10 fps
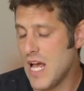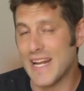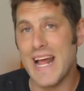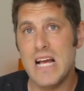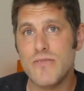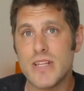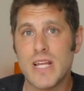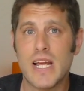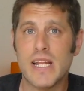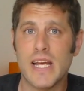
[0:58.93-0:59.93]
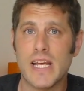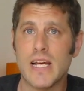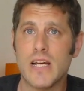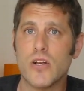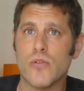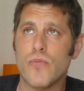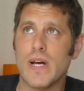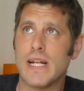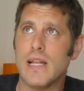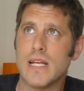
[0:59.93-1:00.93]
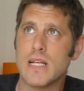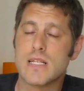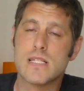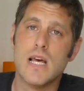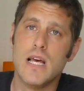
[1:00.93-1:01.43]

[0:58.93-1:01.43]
And everything in here, you'll find links,